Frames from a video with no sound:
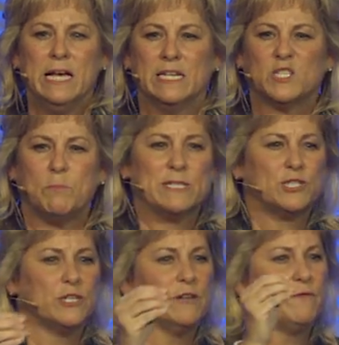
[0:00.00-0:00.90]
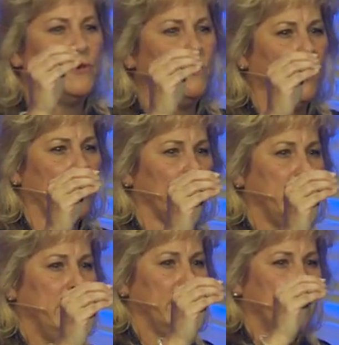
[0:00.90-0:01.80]
especially if you are
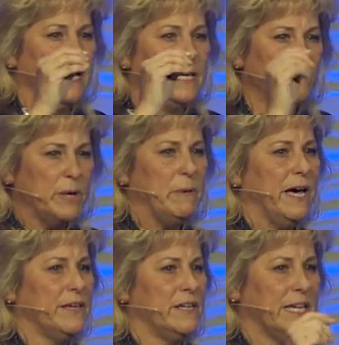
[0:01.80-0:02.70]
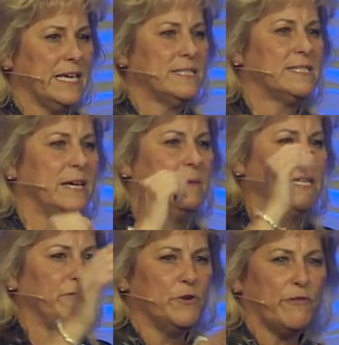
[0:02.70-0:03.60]
uh, in rebellion against Him.
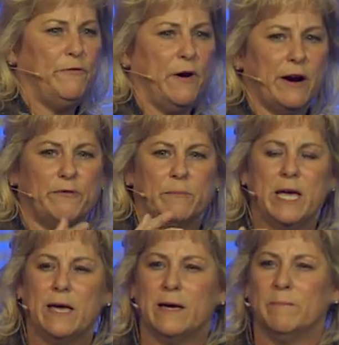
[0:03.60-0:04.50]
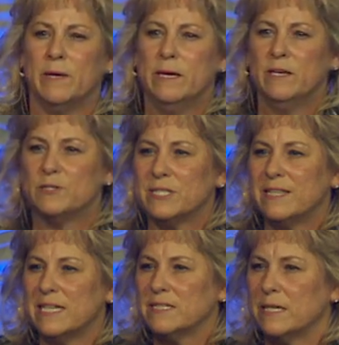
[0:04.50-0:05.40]
If you're far from Him, you see,
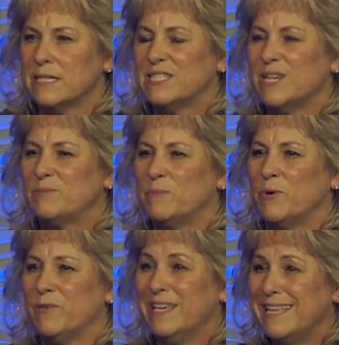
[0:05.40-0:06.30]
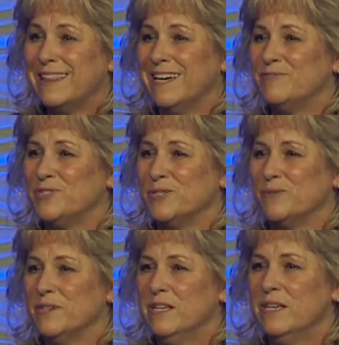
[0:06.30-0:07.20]
that's unacceptable that He loves you.
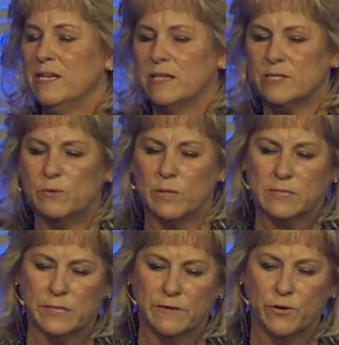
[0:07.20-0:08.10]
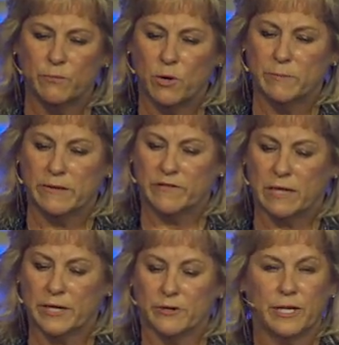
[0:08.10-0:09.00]
And so He wants to give you a moment of
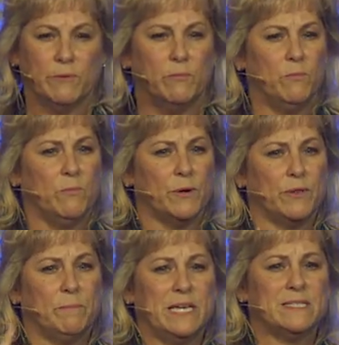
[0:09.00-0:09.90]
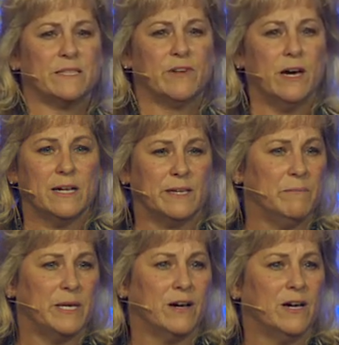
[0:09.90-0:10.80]
clarity where the peace of God can
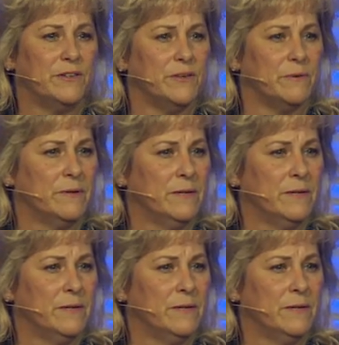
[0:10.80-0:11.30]
be on you